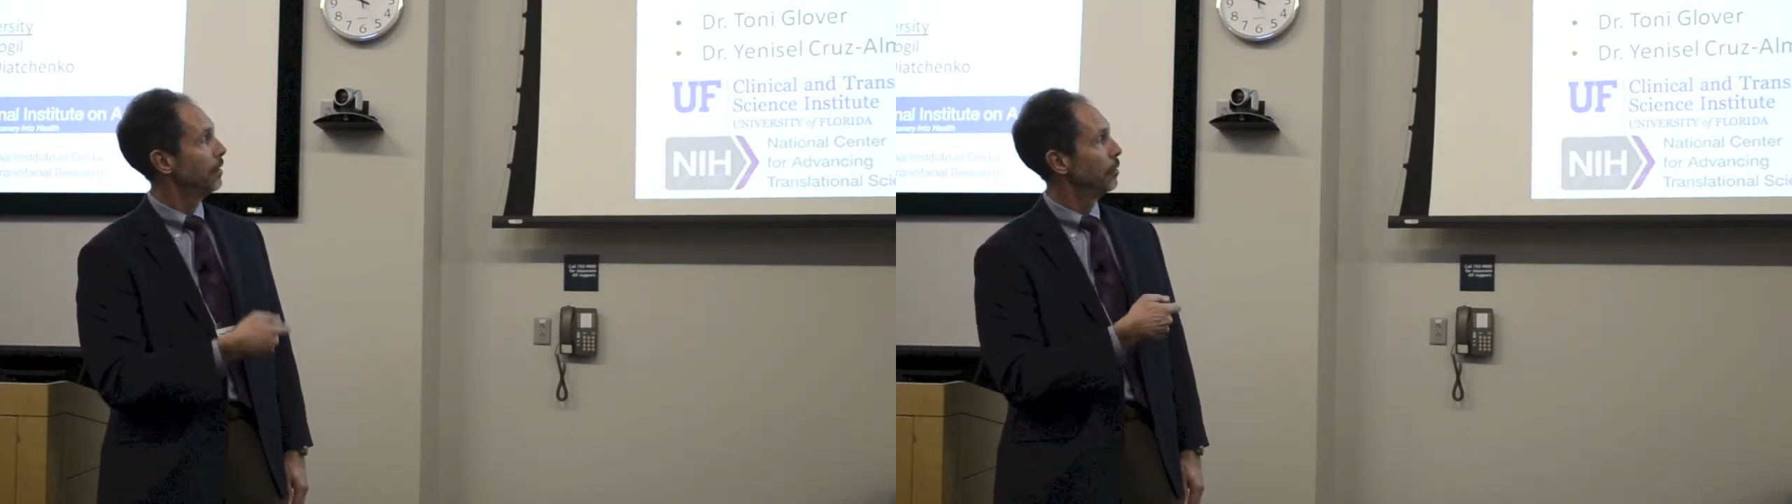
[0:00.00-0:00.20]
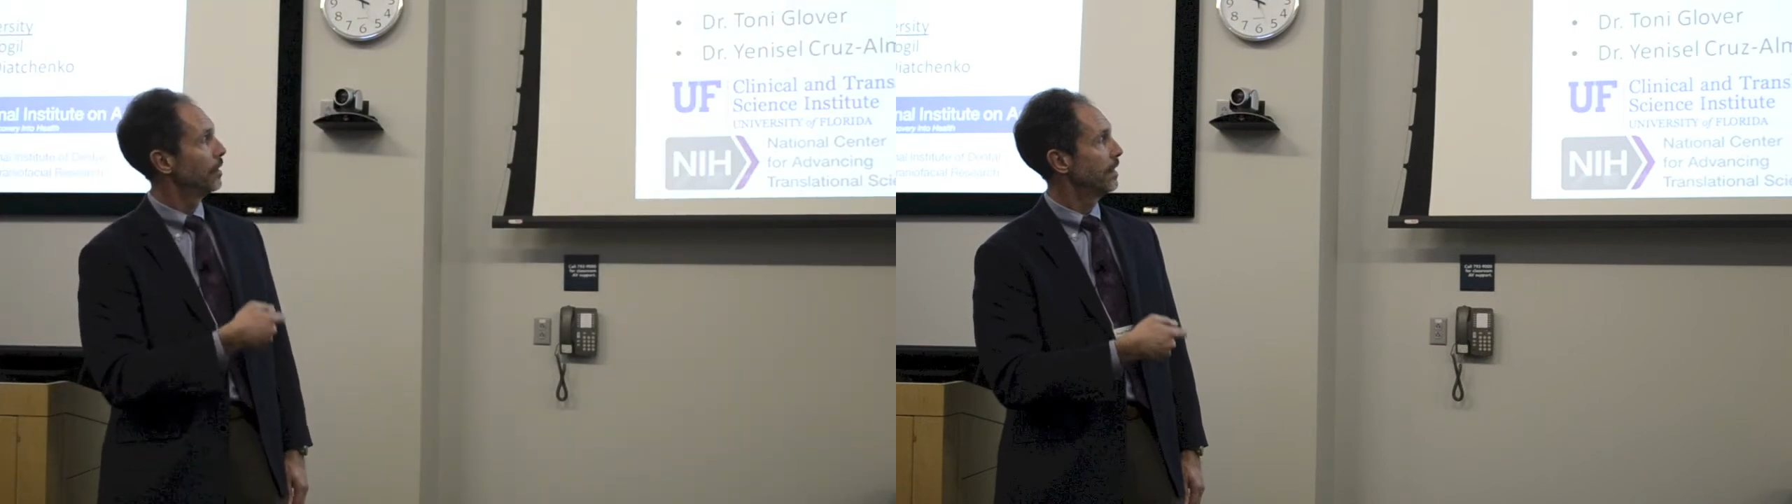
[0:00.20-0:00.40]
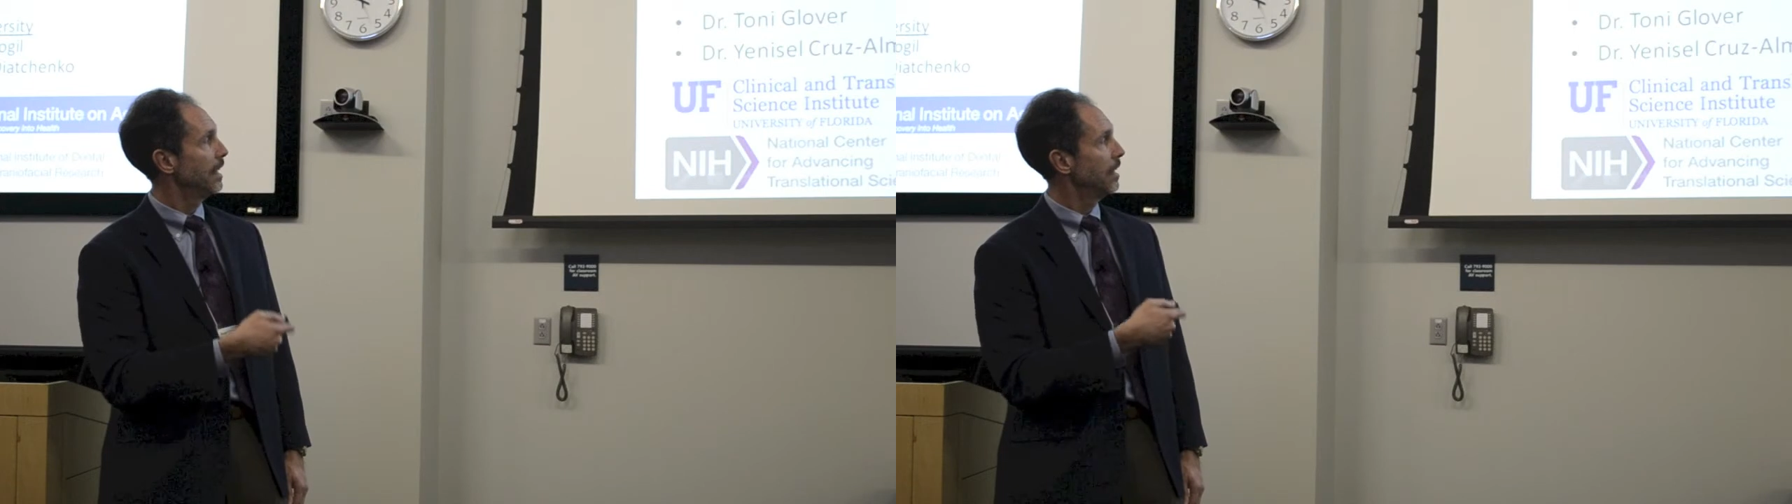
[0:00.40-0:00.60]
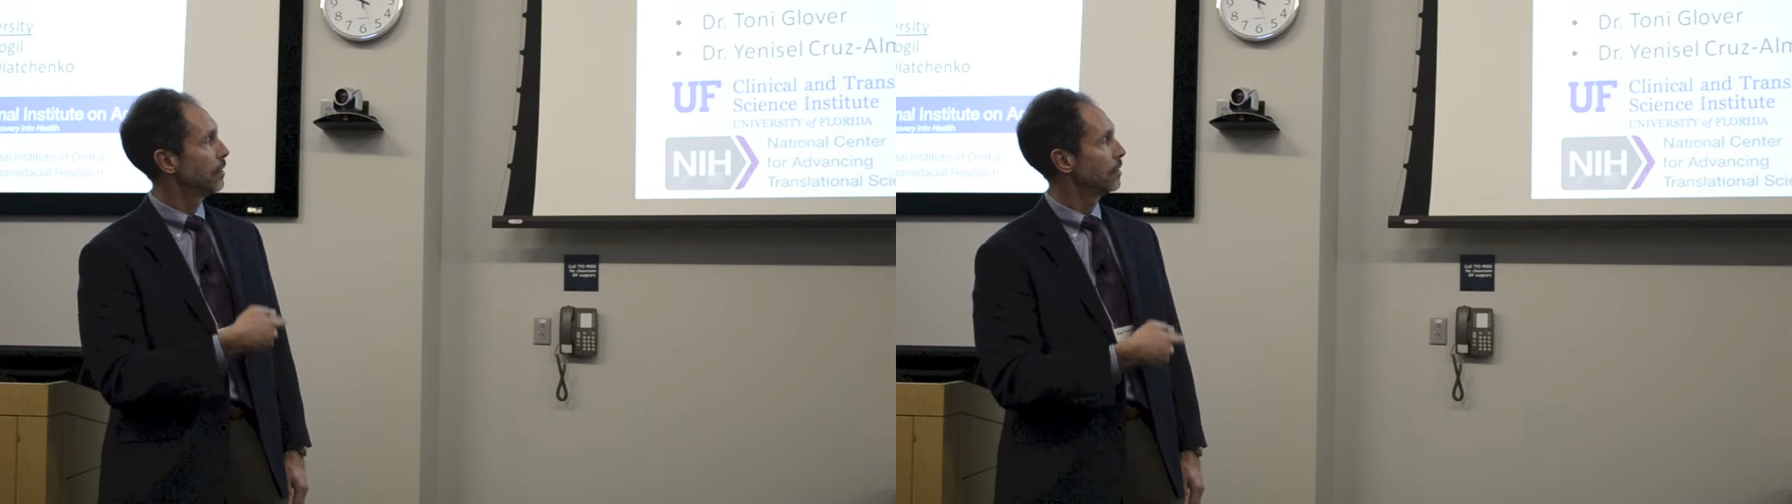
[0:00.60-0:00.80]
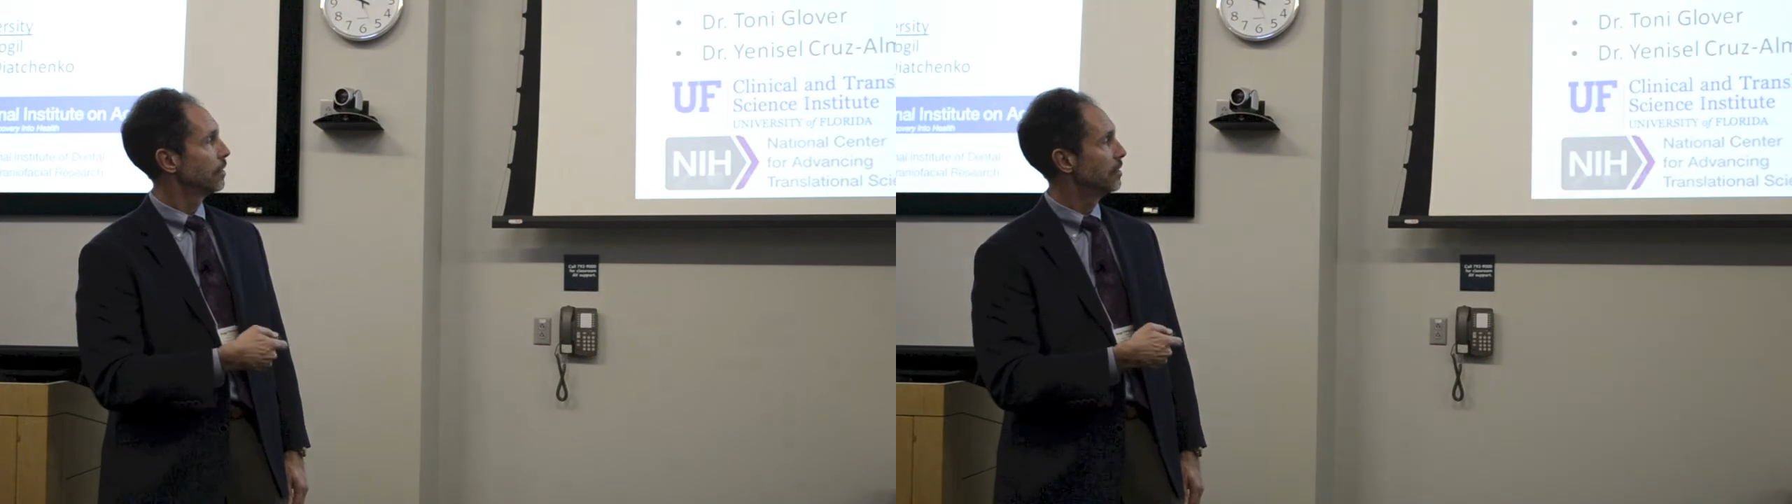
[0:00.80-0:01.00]
over the
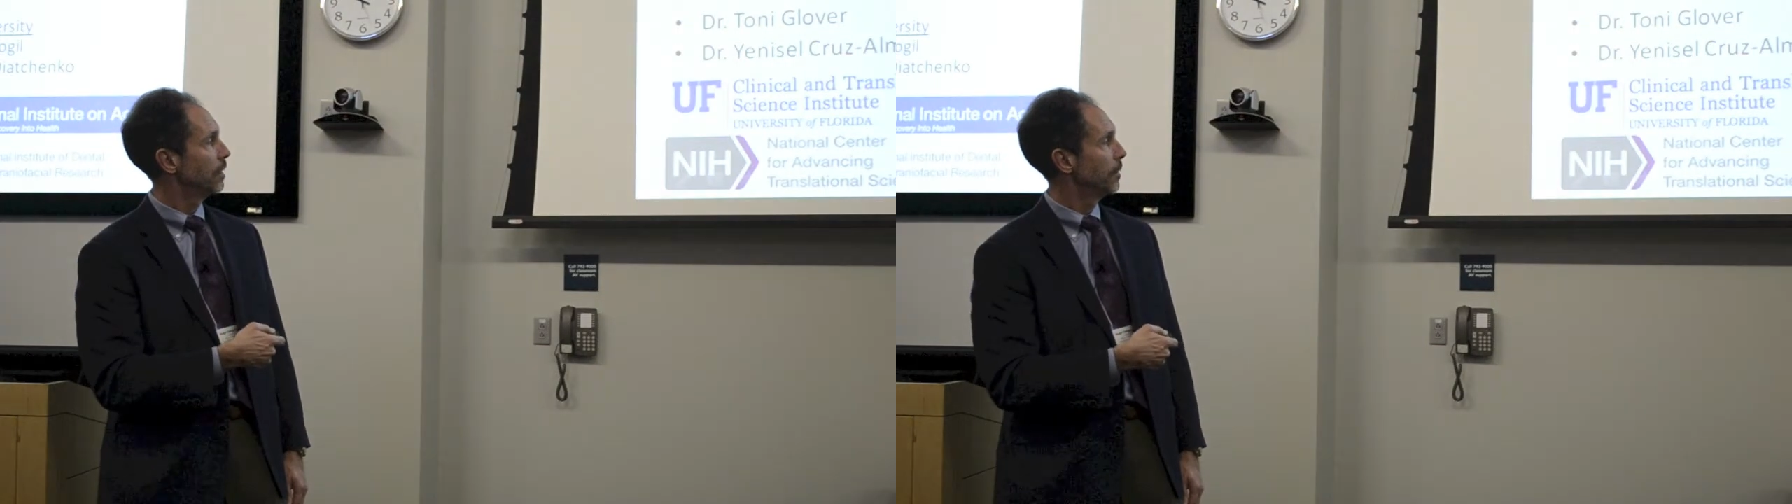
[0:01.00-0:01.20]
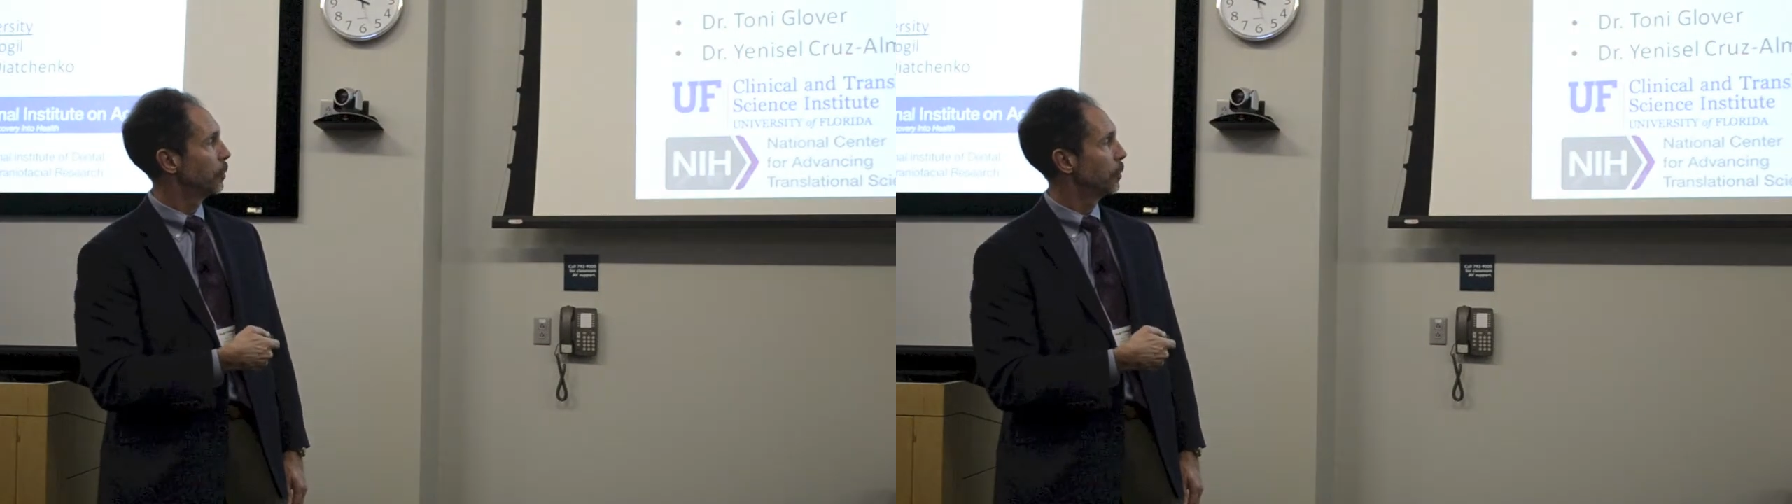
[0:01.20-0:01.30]
years on some of